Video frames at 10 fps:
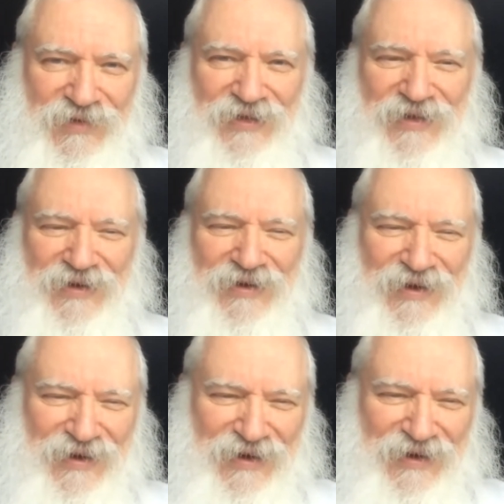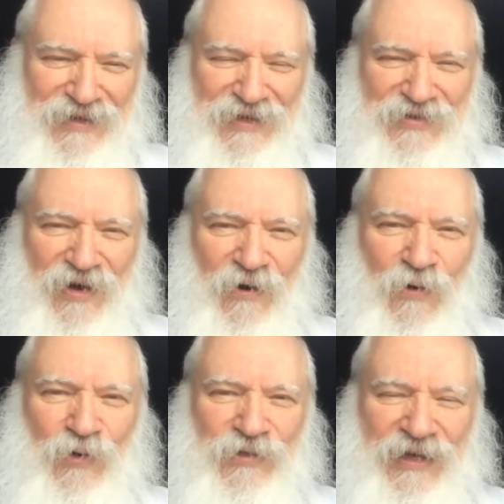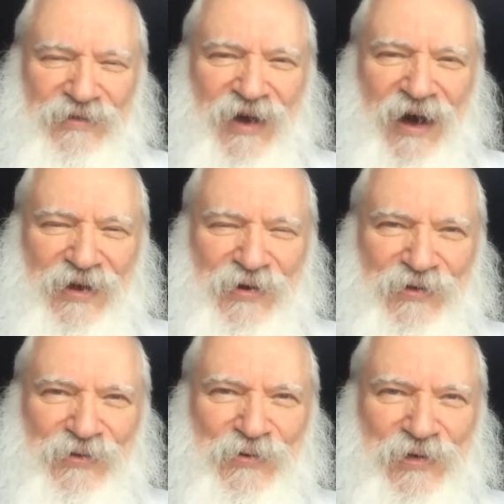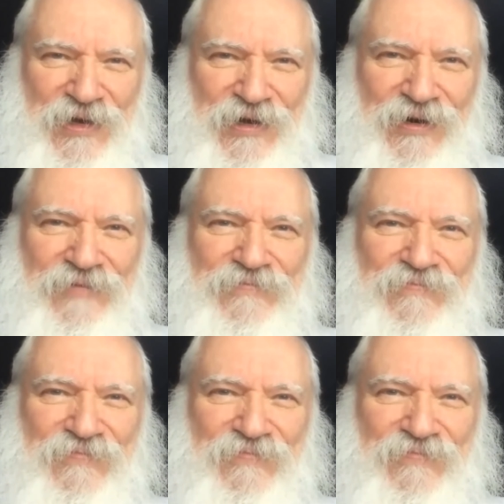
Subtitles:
the old and tired new year,